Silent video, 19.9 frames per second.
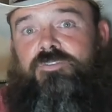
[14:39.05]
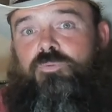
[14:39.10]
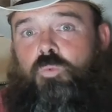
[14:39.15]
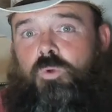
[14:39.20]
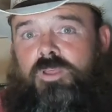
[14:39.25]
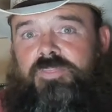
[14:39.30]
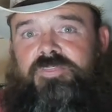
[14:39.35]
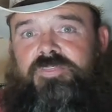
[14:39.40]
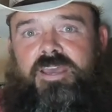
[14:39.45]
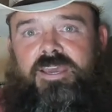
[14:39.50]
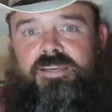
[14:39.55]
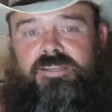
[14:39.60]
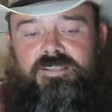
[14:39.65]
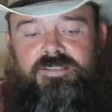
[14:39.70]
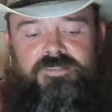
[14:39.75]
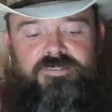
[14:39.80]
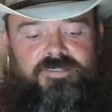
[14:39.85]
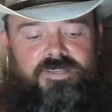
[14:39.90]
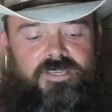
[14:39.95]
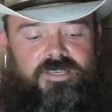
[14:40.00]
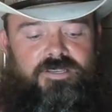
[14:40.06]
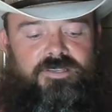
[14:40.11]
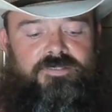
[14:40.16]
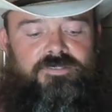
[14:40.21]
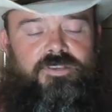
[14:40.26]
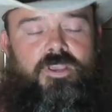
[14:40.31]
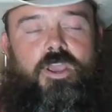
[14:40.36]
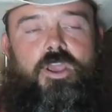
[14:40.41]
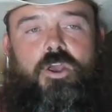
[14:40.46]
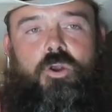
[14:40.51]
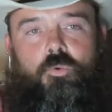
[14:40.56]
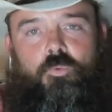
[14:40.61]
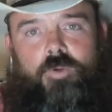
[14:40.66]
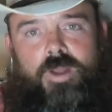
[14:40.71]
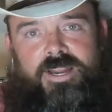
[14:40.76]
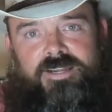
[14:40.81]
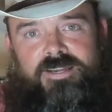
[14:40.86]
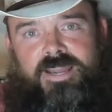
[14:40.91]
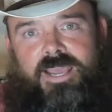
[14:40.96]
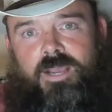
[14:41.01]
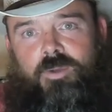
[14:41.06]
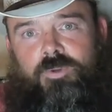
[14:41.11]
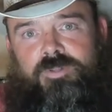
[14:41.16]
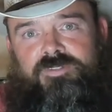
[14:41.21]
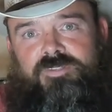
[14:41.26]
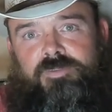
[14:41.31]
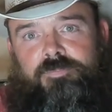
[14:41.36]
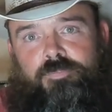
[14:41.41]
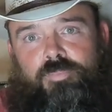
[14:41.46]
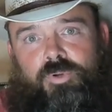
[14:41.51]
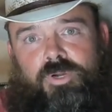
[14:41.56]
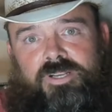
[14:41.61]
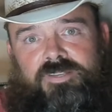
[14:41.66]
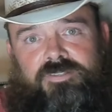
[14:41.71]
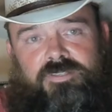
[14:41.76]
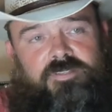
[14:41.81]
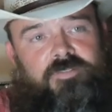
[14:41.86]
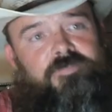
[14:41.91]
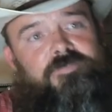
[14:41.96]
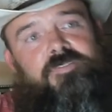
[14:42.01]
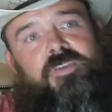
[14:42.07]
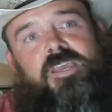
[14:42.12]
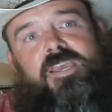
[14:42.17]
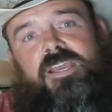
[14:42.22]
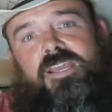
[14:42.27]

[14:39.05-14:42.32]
what that is, is right now it's impressive.